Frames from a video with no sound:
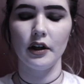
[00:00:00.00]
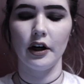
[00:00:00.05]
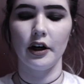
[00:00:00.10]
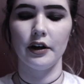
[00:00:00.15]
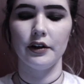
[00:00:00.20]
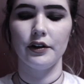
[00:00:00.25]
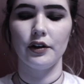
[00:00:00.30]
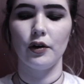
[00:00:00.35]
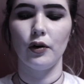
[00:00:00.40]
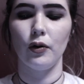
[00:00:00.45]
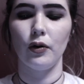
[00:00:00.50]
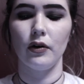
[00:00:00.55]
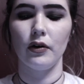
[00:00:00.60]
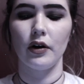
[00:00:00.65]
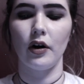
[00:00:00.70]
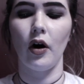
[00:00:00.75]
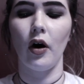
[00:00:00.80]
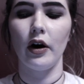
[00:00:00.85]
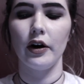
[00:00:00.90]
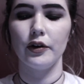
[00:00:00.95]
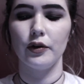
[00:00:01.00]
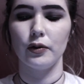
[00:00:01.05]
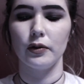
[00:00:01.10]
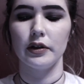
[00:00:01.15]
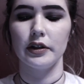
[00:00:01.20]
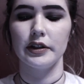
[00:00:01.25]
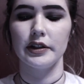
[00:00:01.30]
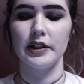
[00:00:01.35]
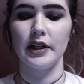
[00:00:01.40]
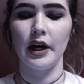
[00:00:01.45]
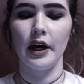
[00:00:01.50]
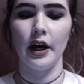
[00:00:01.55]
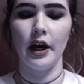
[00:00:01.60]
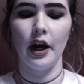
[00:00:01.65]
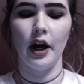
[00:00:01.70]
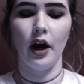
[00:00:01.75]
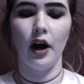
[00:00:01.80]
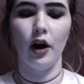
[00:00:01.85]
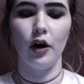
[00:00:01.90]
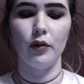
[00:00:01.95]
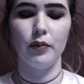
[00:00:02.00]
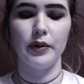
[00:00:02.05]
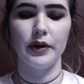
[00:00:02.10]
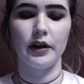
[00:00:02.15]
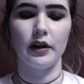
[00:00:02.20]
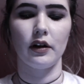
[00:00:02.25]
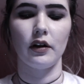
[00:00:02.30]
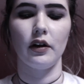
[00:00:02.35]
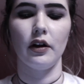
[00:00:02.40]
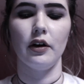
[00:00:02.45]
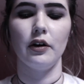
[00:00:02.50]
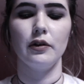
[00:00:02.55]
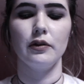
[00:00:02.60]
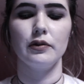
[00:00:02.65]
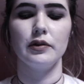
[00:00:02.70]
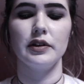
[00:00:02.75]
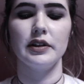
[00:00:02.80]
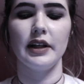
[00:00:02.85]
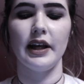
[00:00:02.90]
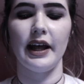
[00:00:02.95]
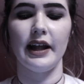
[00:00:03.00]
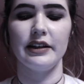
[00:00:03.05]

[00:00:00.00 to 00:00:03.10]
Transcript: I heard the car doors open and close